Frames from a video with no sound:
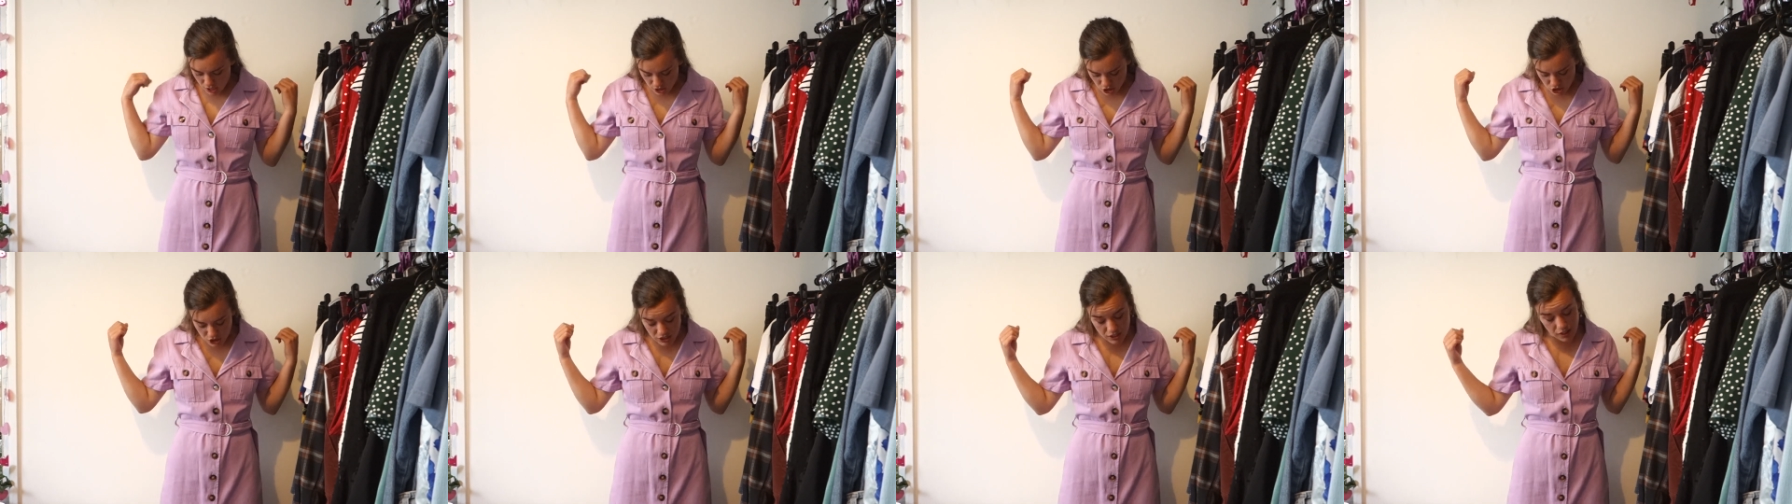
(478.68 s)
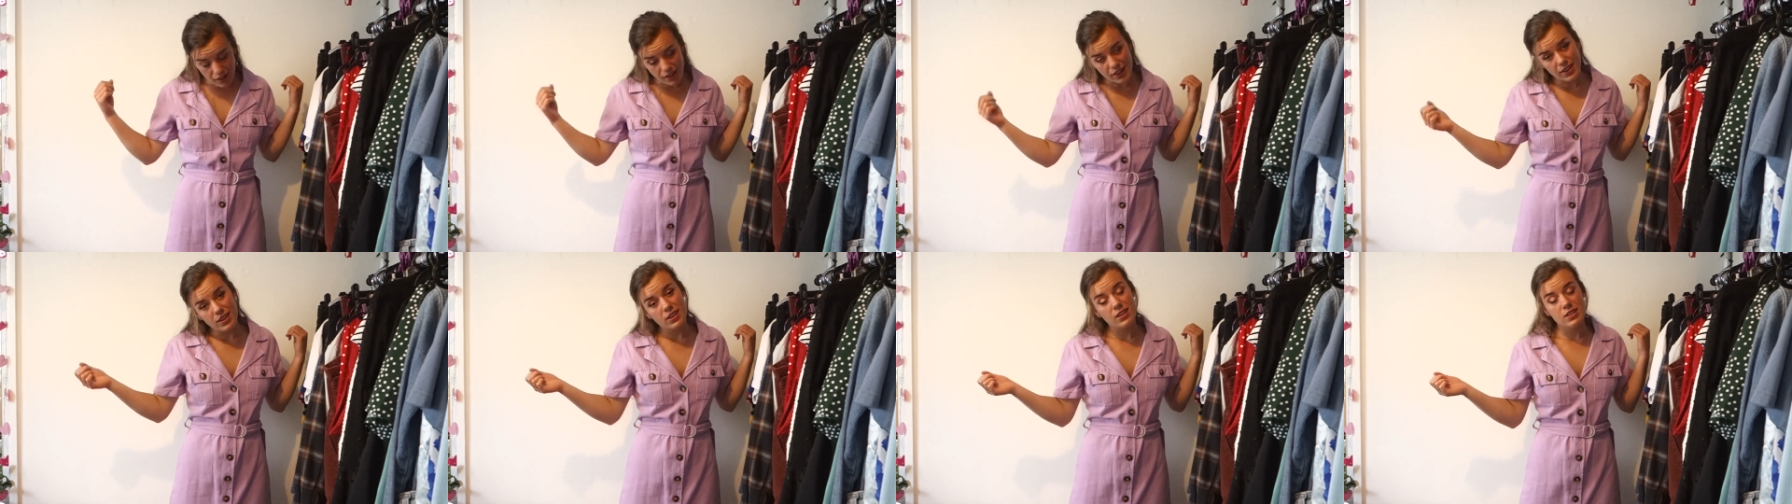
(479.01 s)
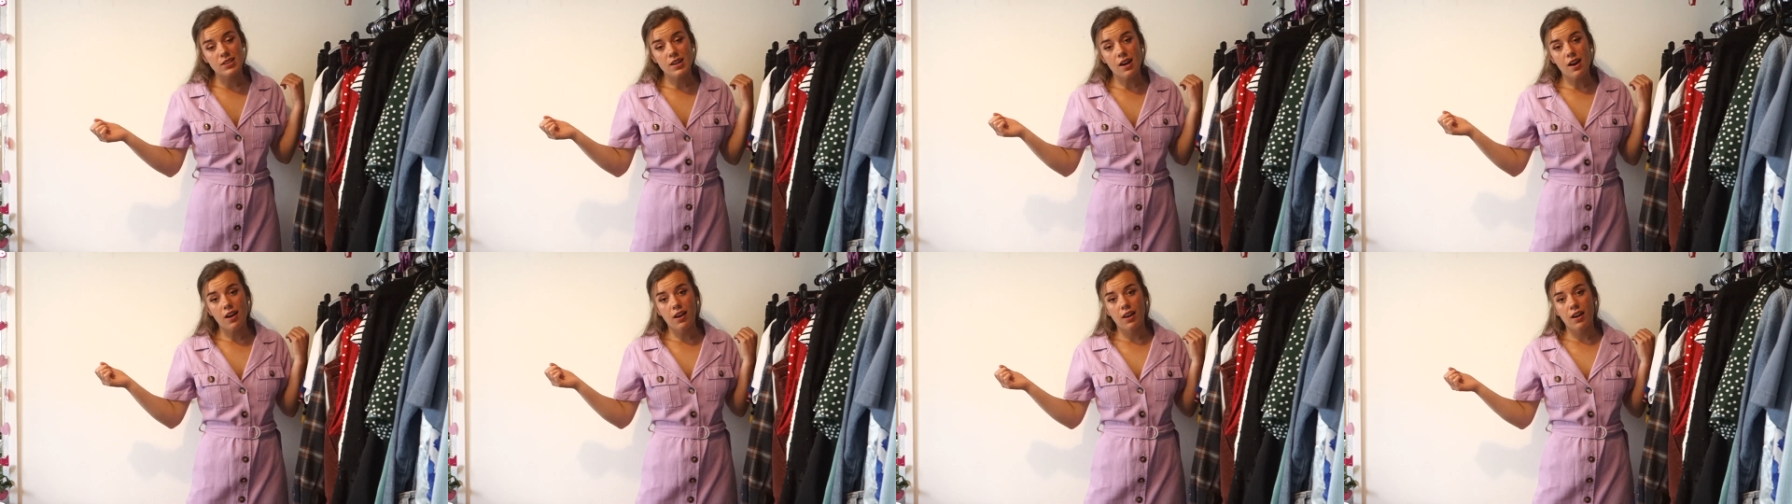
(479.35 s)
actually like this
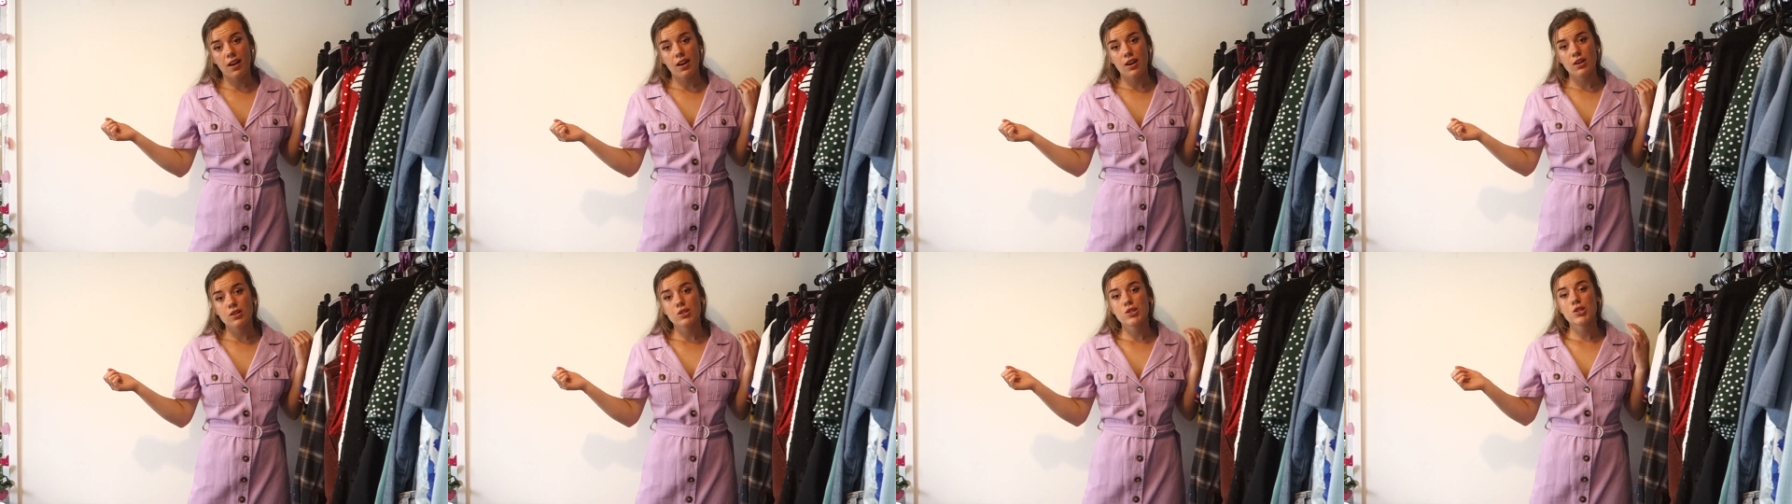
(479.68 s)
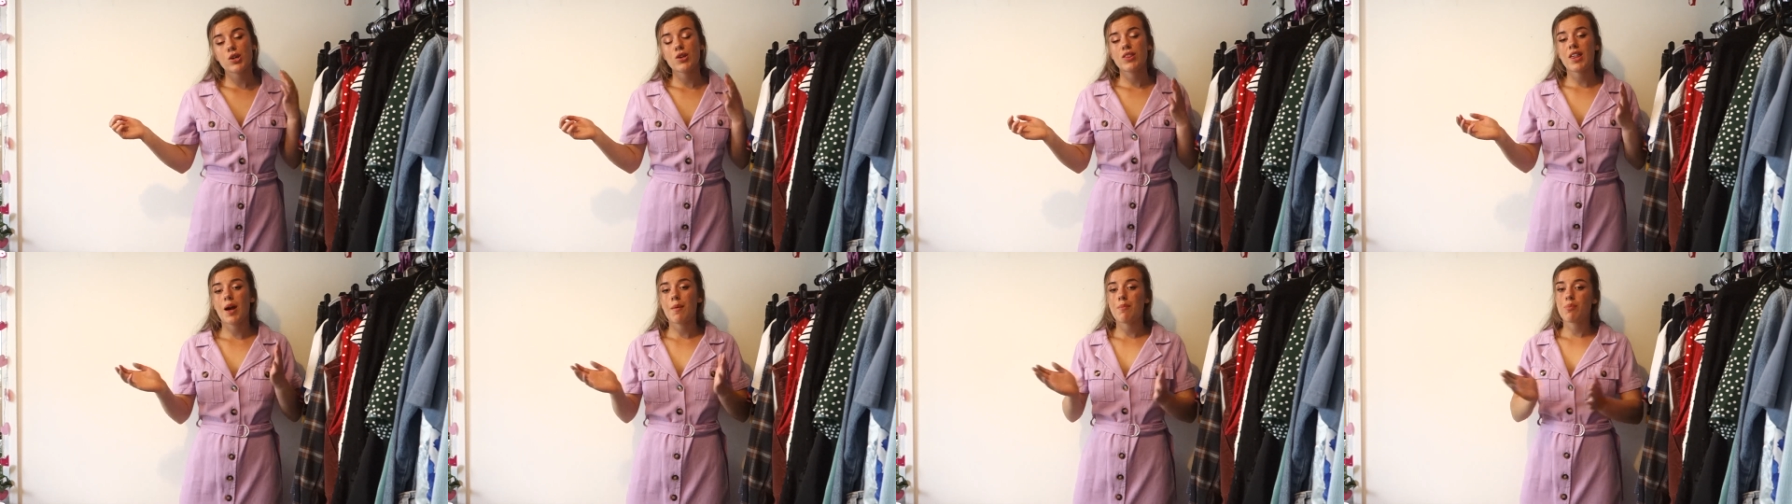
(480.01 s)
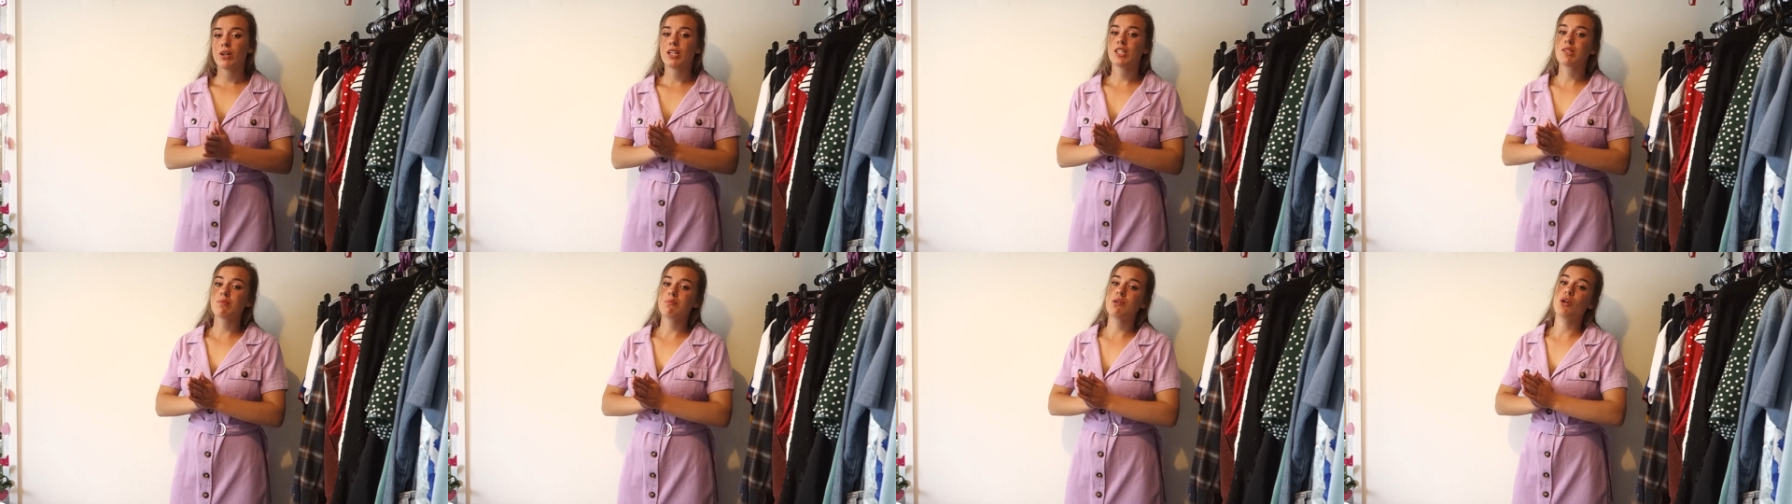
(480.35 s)
colour, so that
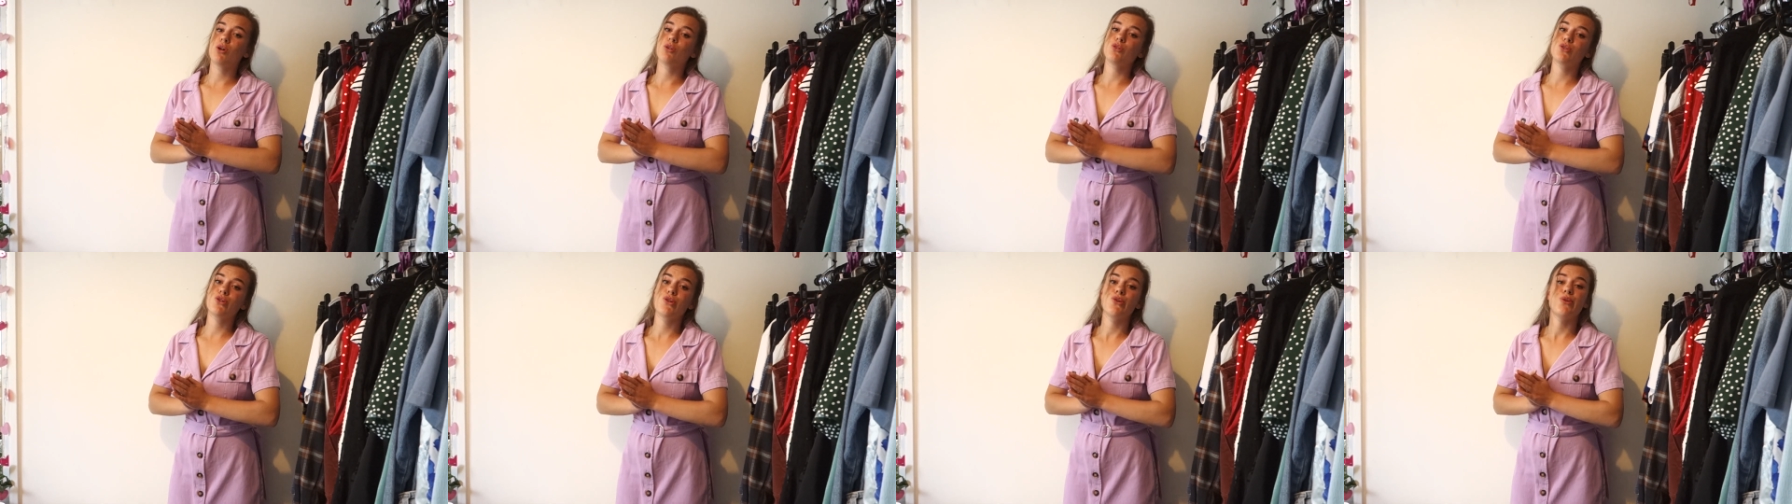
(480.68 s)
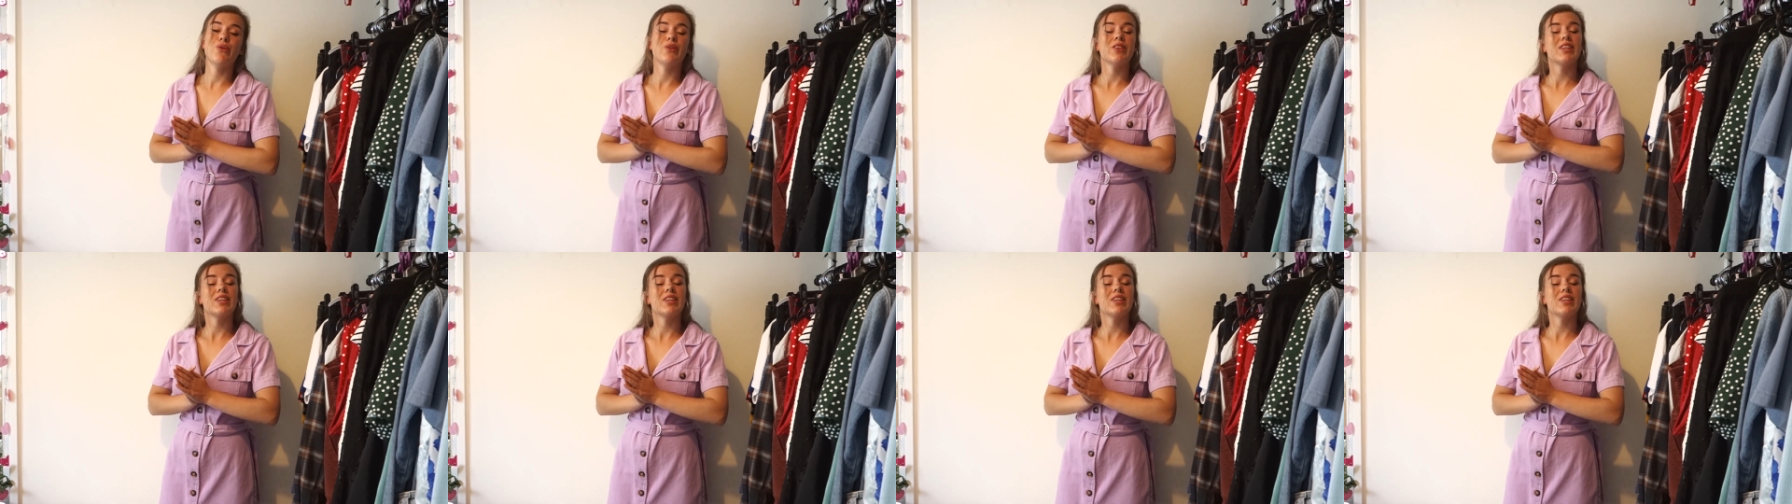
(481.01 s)
brings me on to